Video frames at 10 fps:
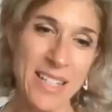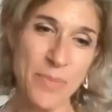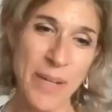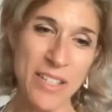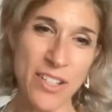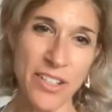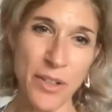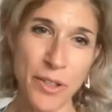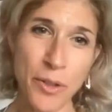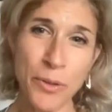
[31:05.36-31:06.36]
Spencer,
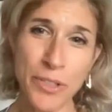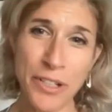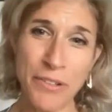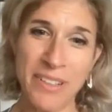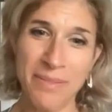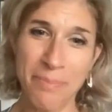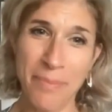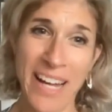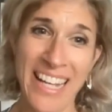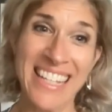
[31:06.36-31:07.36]
you're a cool dude.
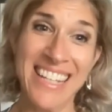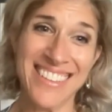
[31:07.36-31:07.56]
Bye.